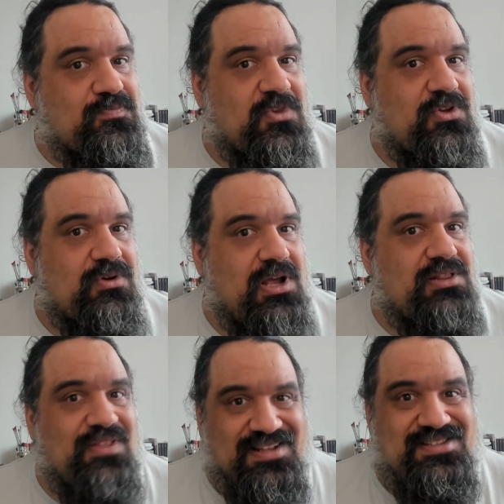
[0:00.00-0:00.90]
right?
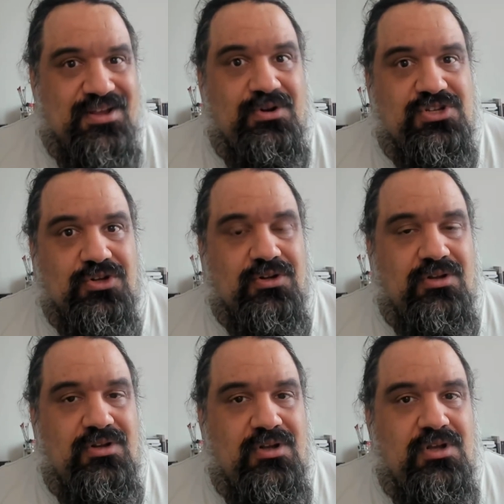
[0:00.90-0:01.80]
That's the reason.
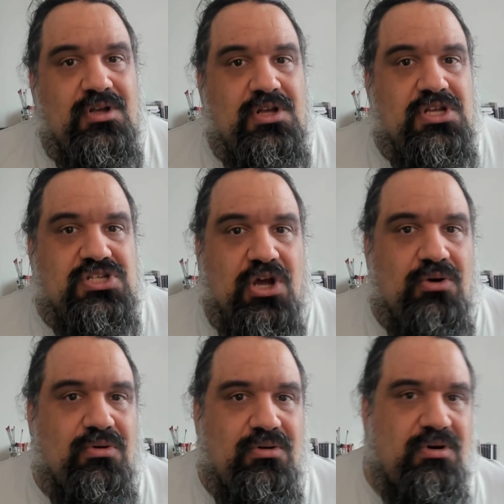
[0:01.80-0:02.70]

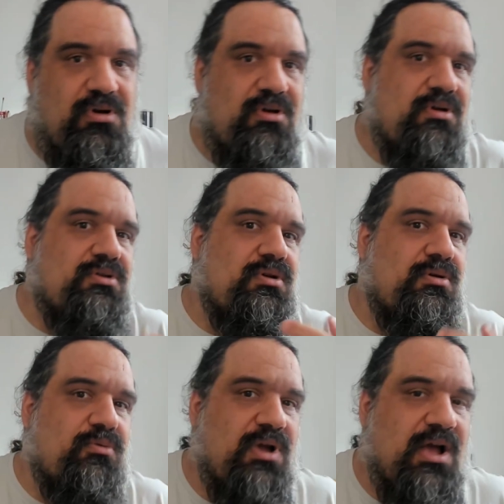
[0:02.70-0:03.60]
So
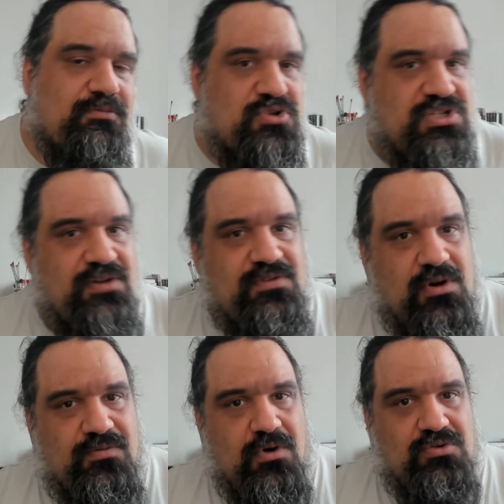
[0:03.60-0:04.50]
we have to shift our
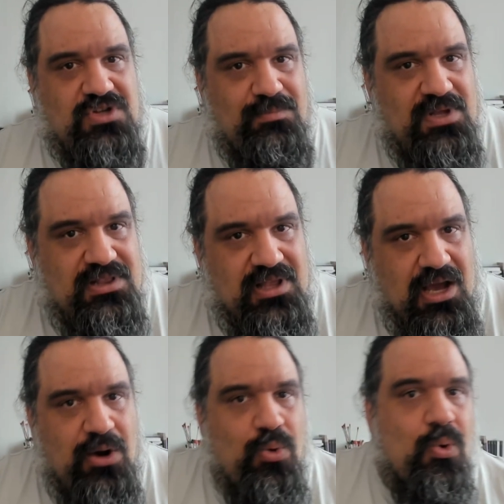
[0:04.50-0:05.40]
focus a bit
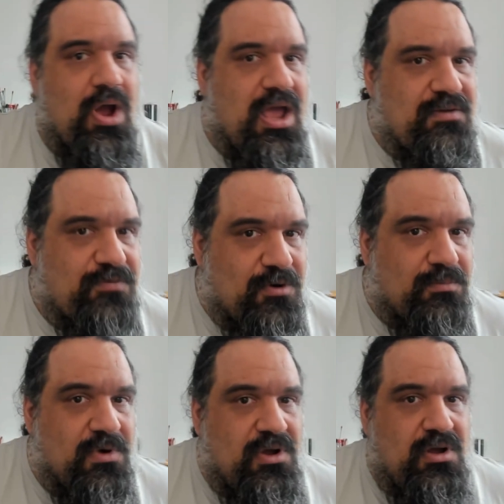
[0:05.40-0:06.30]
away from
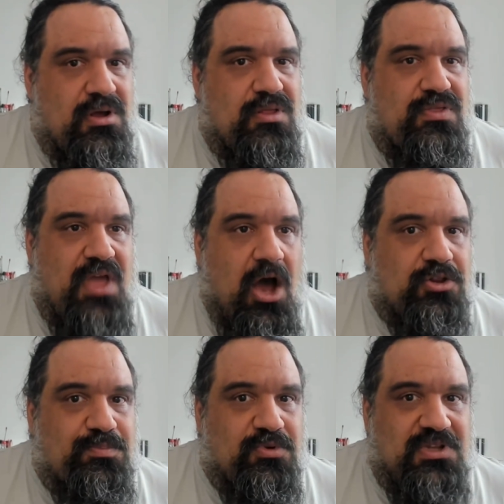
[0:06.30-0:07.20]
the
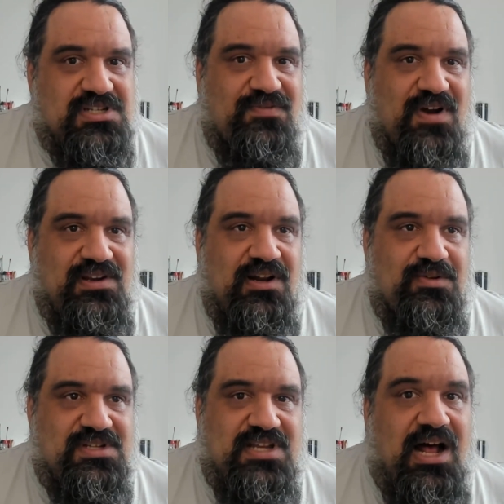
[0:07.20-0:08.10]
output as a final
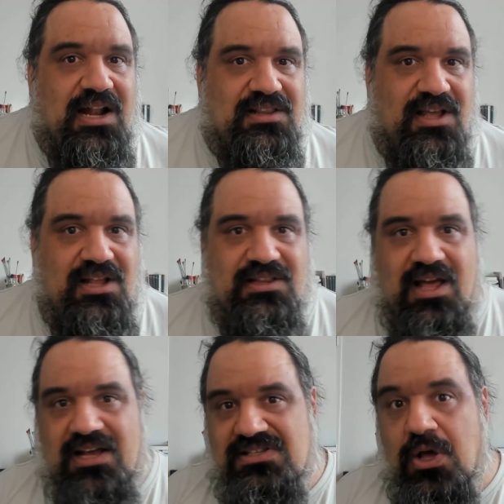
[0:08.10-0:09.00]
result and
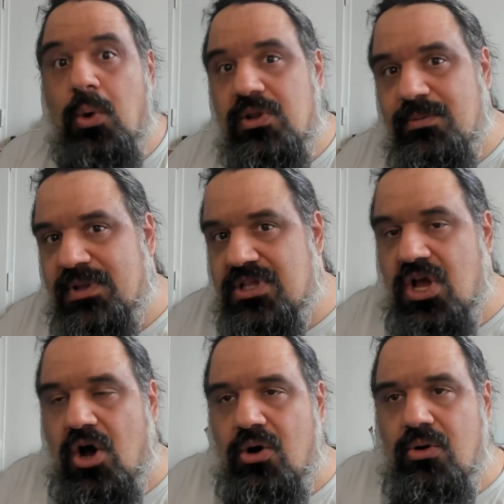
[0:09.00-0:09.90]
as the ultimate
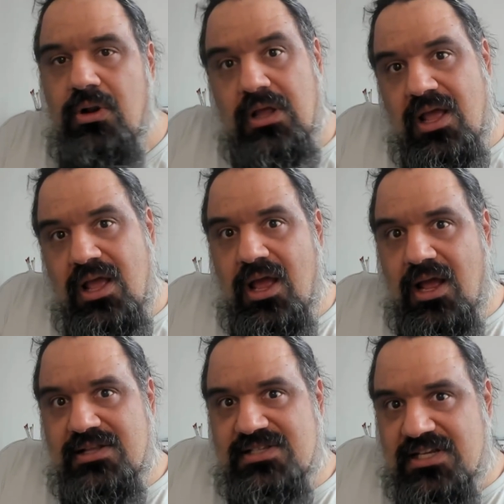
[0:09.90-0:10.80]
goal,
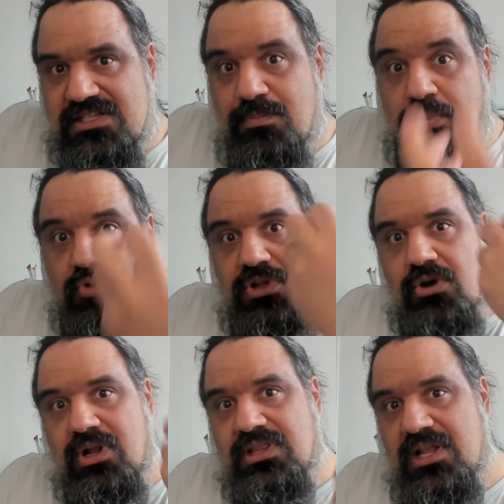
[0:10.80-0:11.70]
and just put our
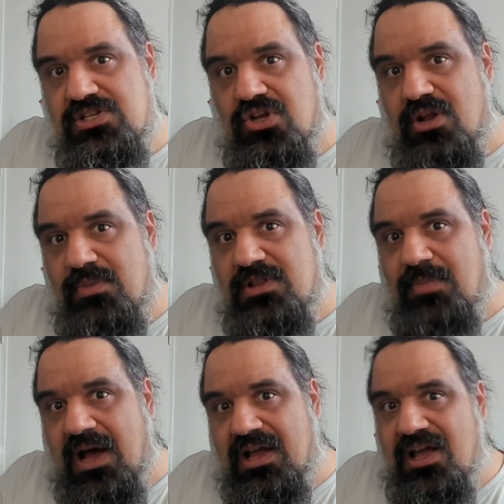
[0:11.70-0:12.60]
attention a bit
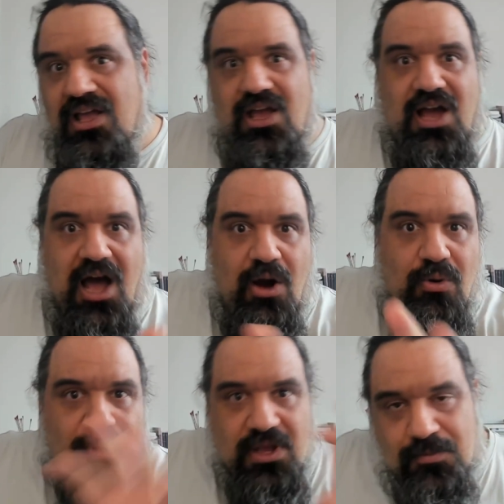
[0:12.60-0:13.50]
back how
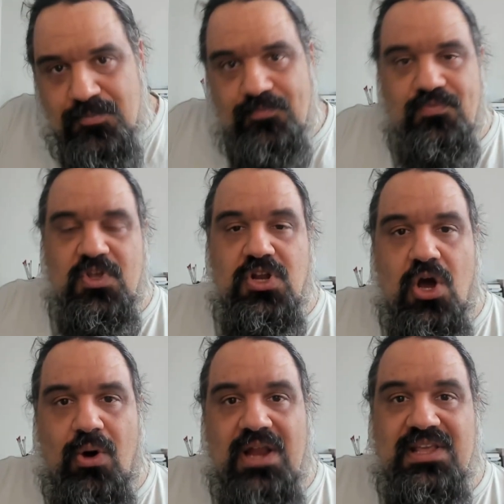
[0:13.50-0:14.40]
we,
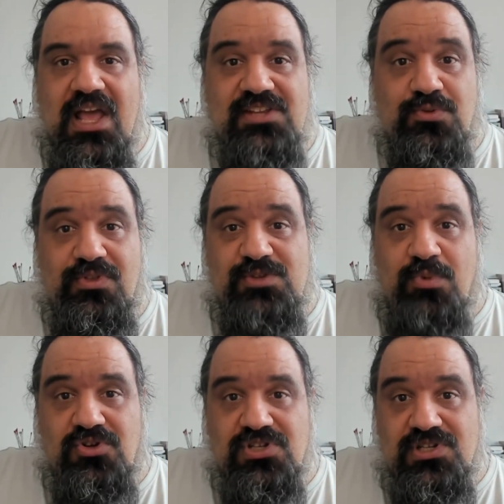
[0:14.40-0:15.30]
engage with these
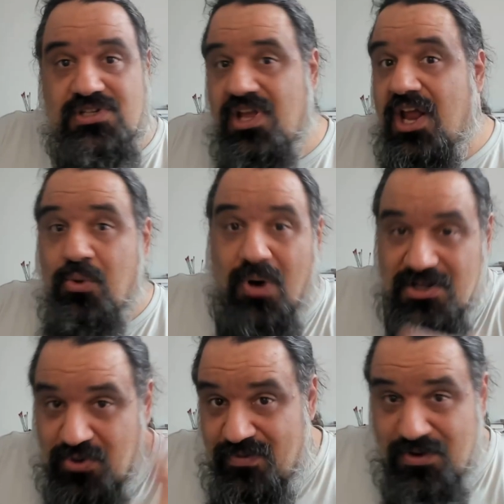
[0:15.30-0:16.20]
processes. And once
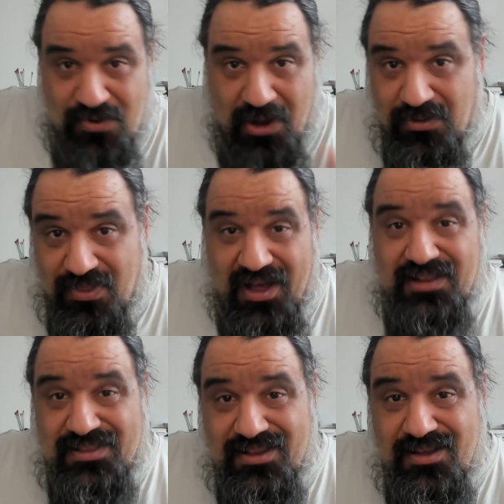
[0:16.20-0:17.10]
we figure out
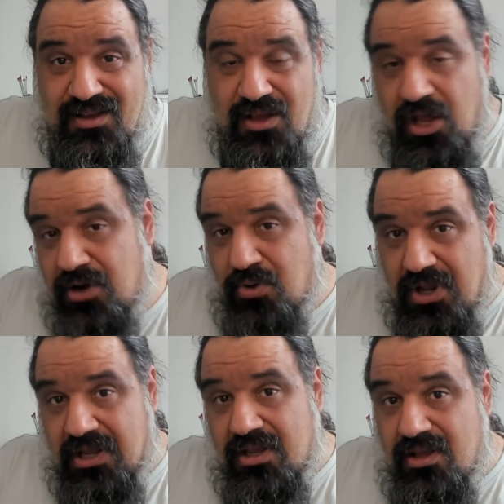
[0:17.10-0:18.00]
that and
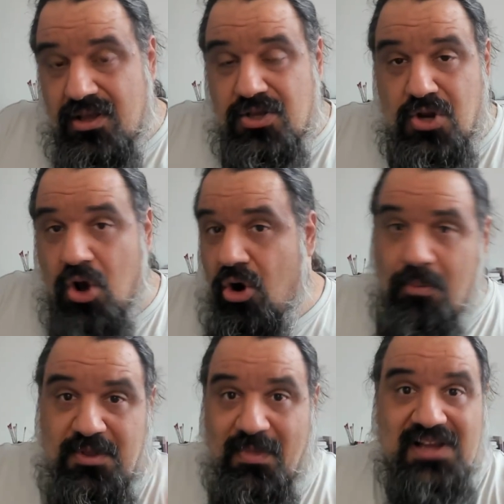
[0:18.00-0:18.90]
we,
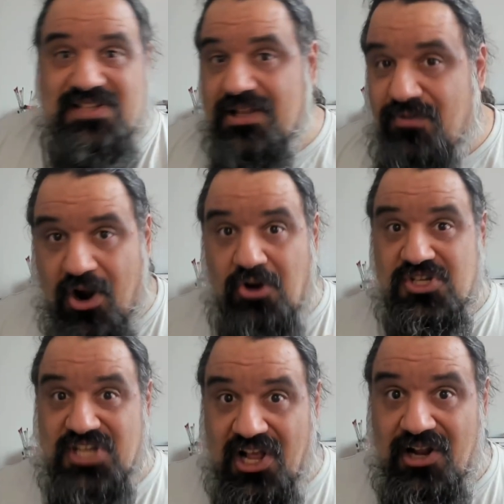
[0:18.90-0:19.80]
optimize that for
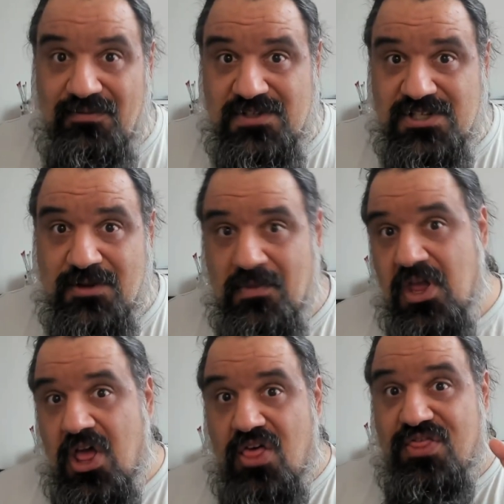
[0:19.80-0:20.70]
ourselves,
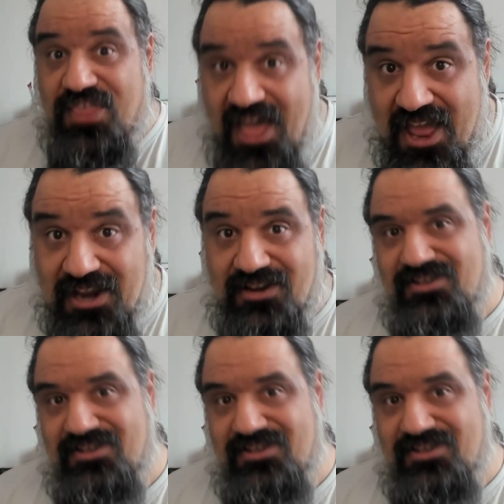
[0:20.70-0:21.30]
then